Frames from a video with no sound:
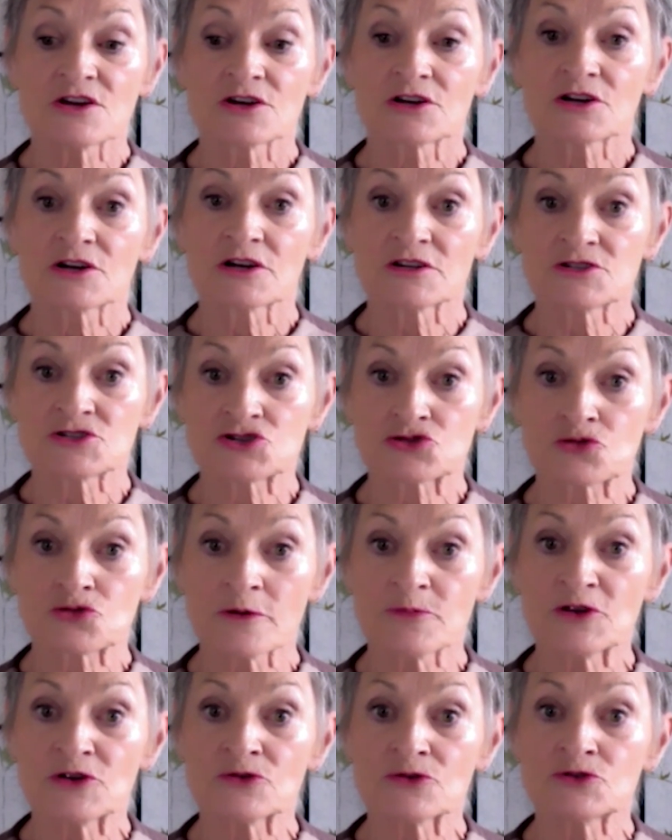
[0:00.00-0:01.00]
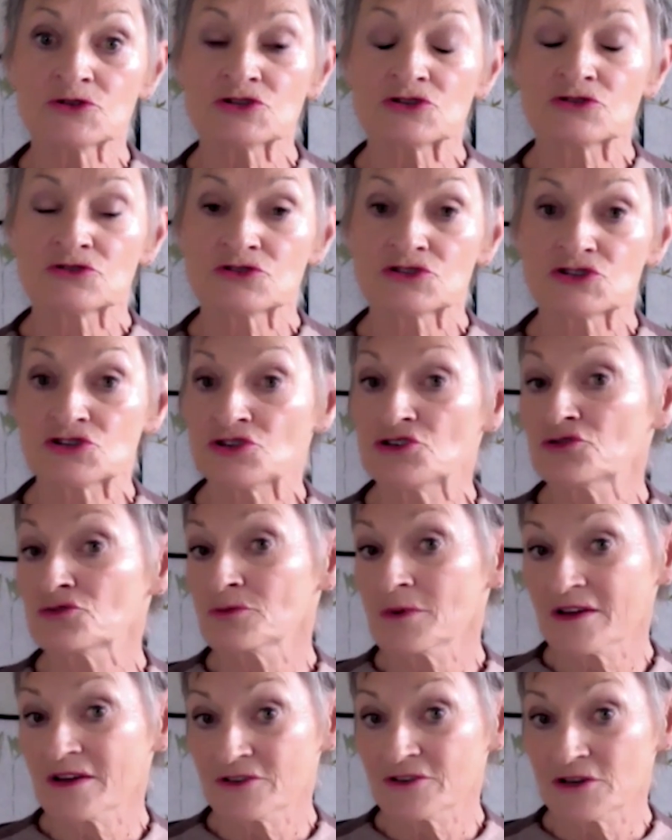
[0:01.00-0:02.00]
contribute to your
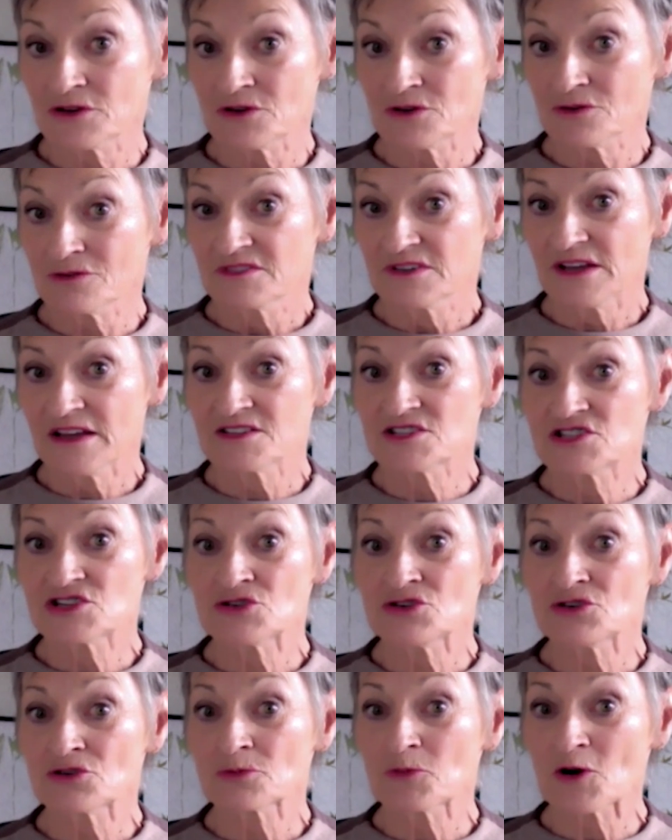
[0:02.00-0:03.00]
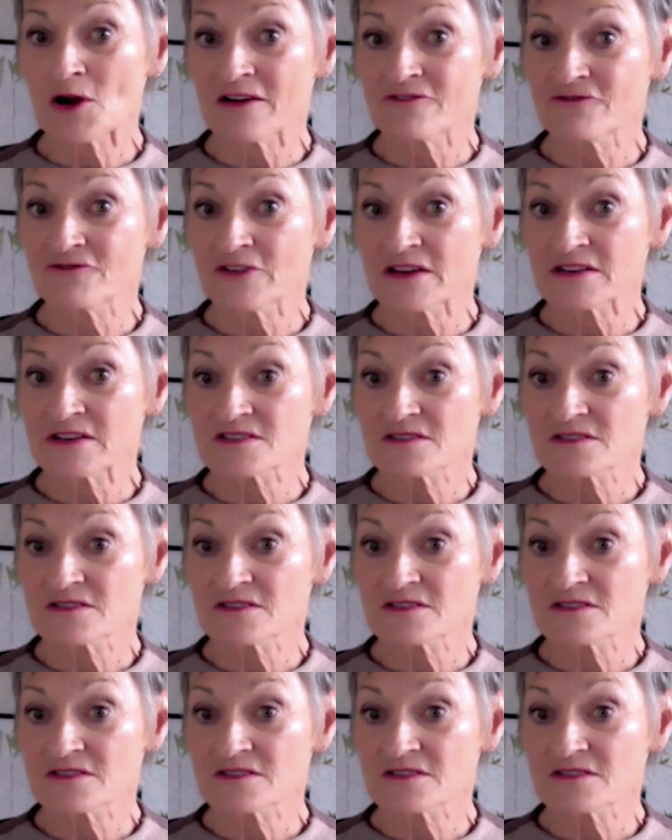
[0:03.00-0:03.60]
revenue and to your profit?